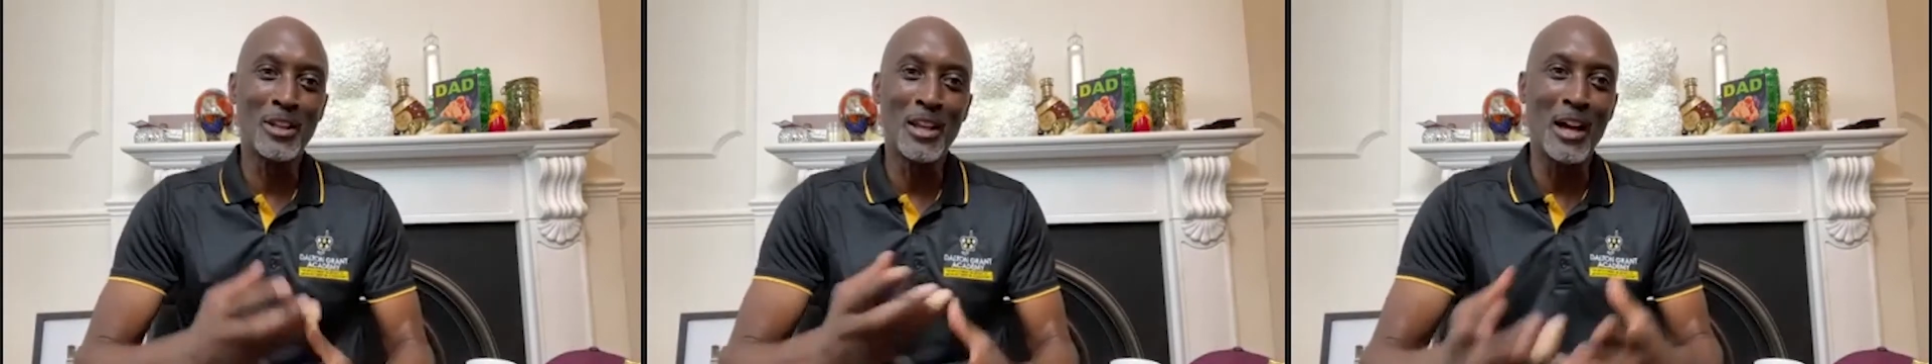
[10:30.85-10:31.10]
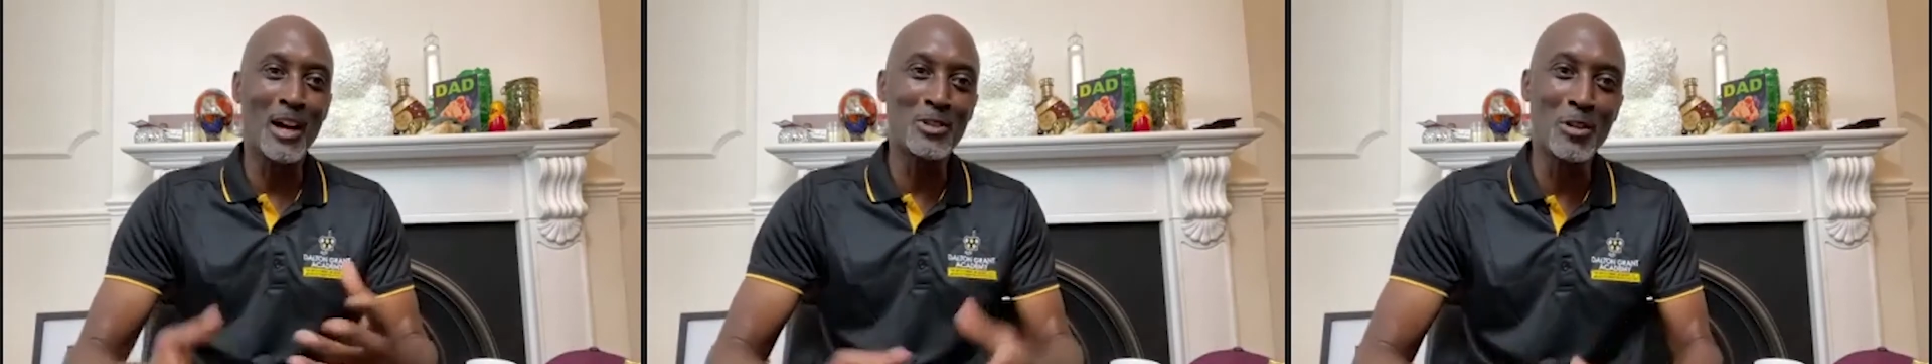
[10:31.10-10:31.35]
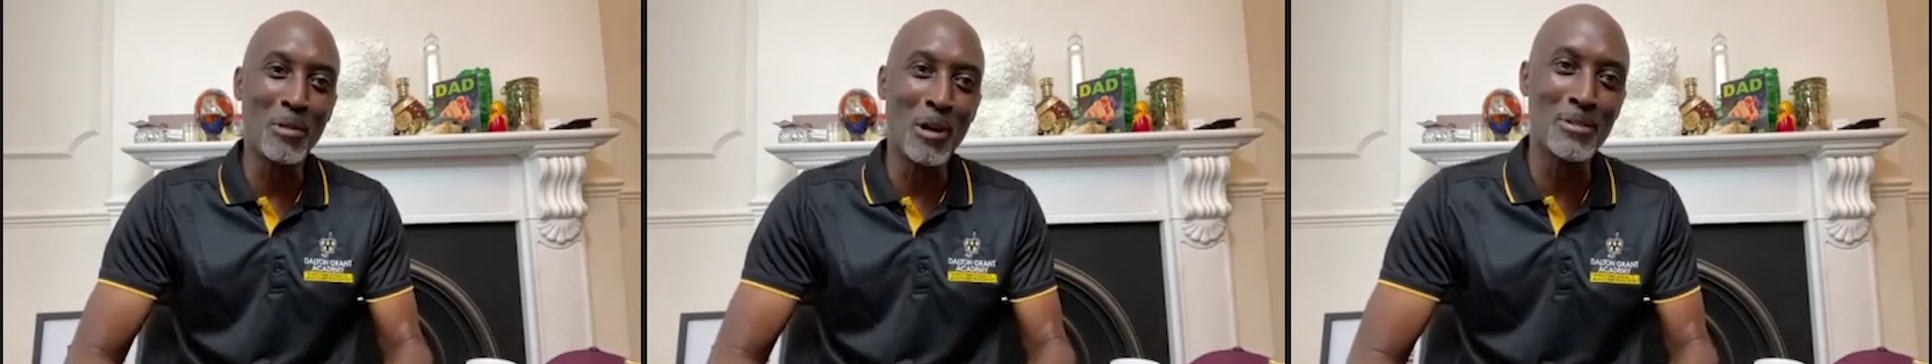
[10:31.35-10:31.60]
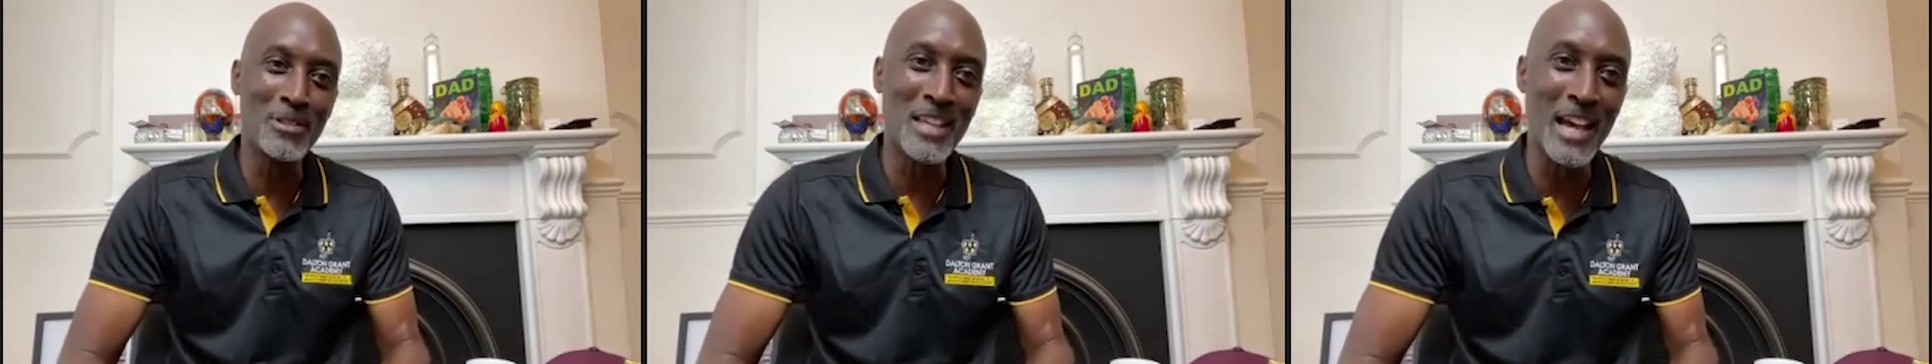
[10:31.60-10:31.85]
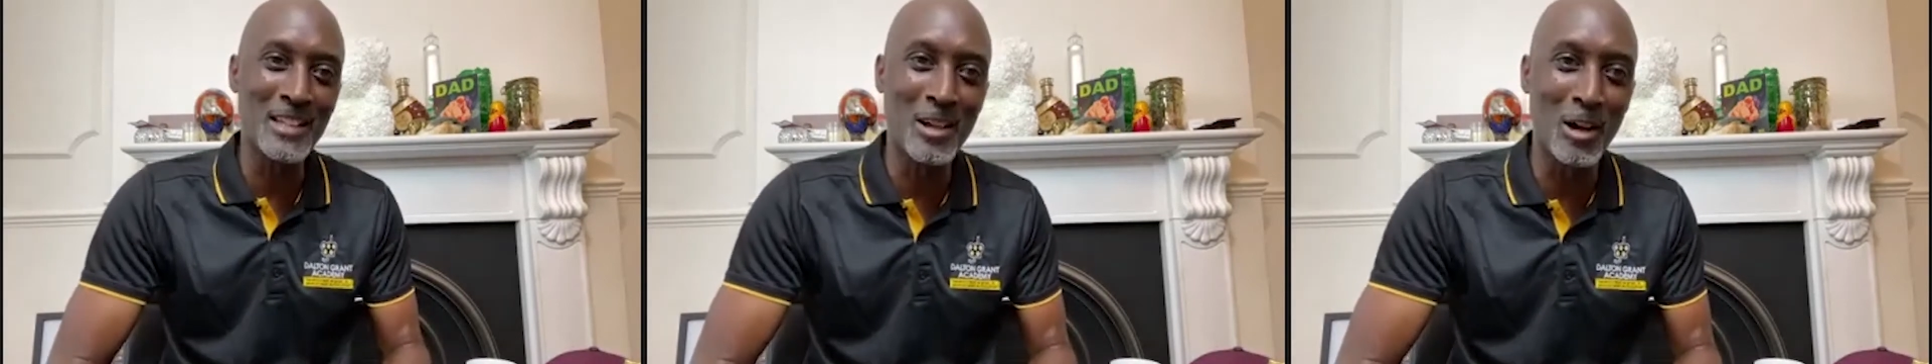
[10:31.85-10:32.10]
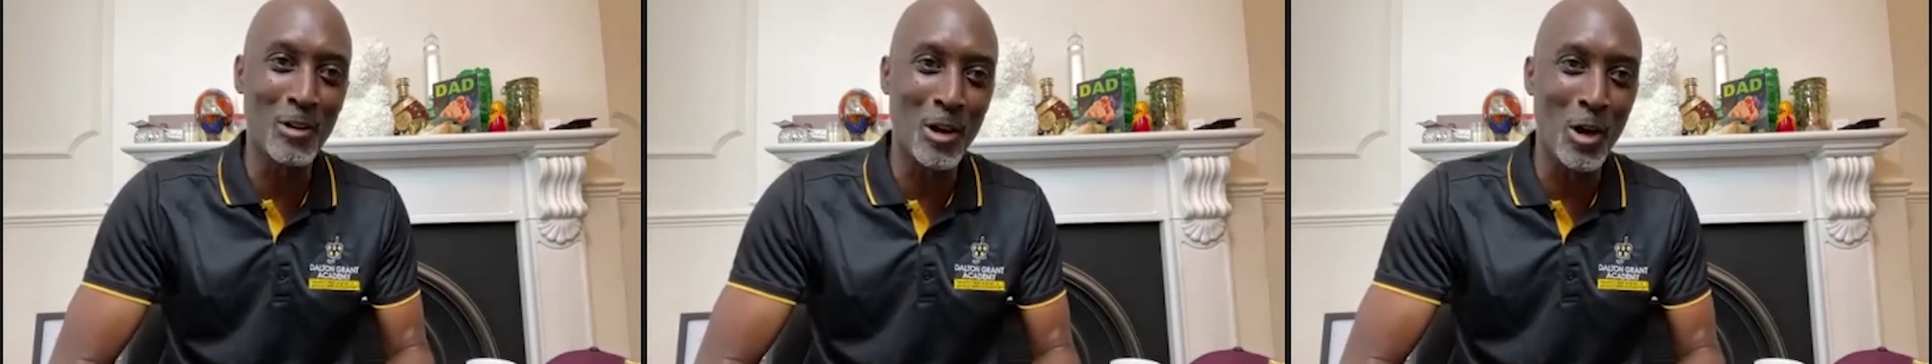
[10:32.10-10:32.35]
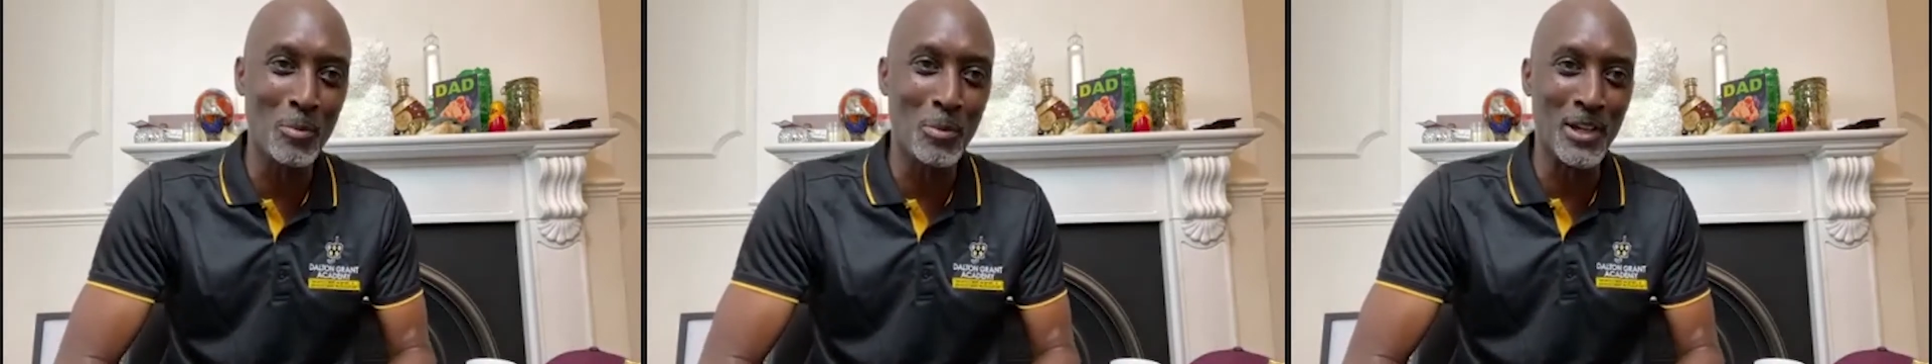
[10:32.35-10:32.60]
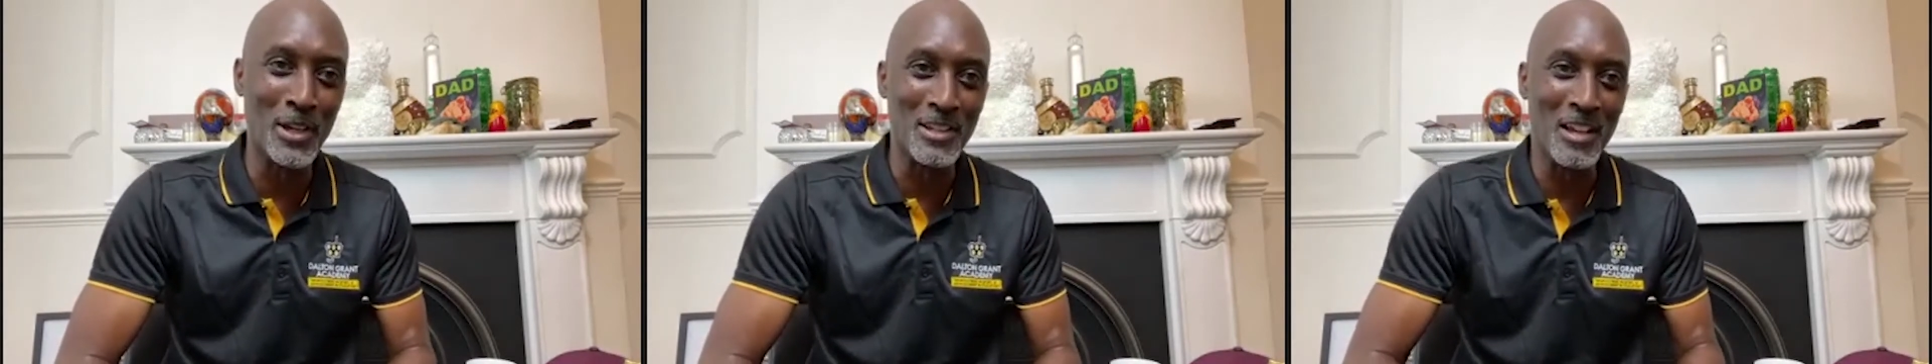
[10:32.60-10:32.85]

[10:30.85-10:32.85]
how's your mum and dad coping?